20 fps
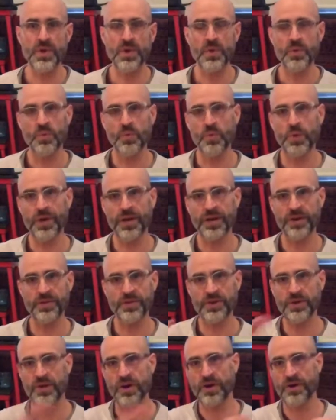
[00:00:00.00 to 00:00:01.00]
where
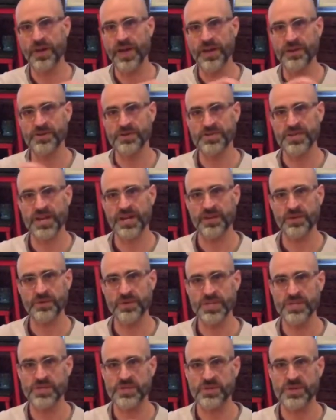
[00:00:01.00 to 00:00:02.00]
there are energetic
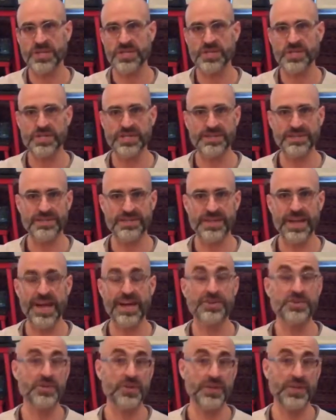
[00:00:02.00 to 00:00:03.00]
restrictions
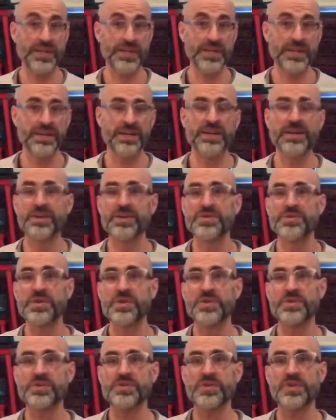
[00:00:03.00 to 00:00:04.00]
naturally. So
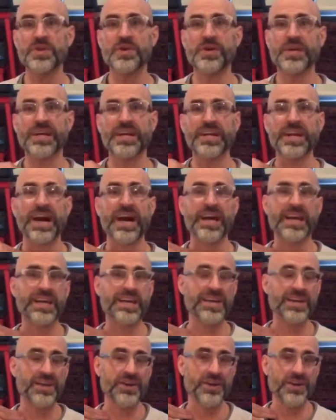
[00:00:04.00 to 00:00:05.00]
there's a yogic knot
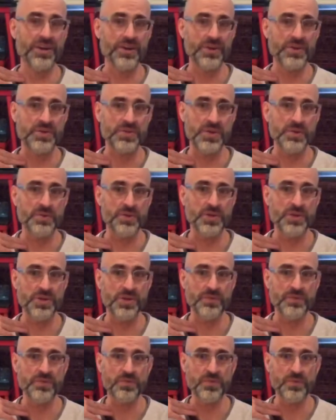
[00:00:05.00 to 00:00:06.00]
here. So when
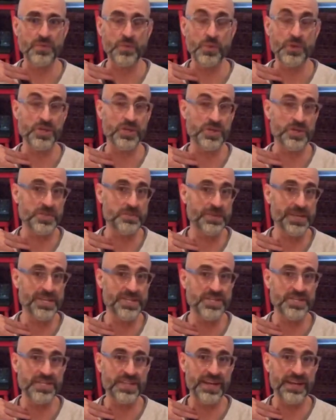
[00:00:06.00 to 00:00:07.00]
your when your
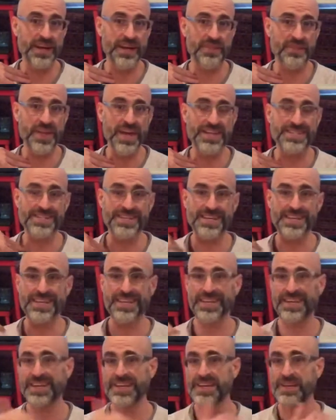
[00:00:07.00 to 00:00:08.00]
speech is
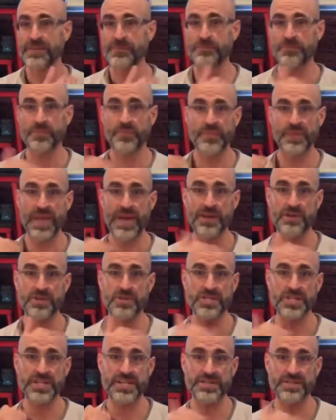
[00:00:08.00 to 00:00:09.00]
unauthentic,
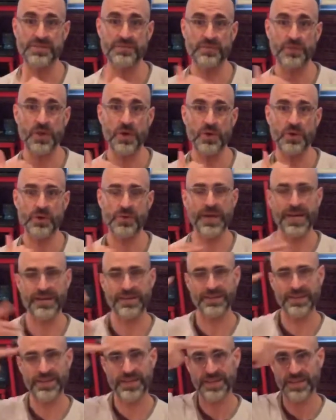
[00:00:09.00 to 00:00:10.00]
energy doesn't flow
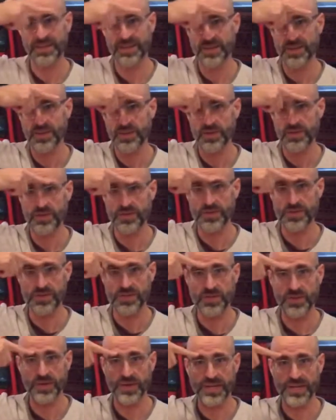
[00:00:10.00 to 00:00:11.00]
correctly. There's a
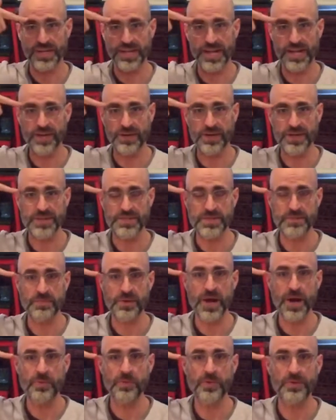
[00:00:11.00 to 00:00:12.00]
yogic knot across the
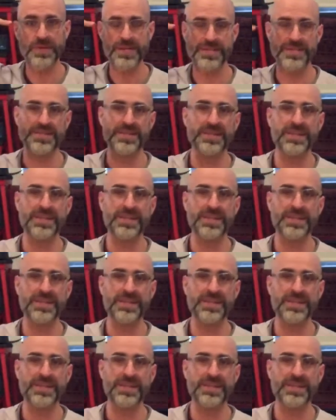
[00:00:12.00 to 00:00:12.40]
brow point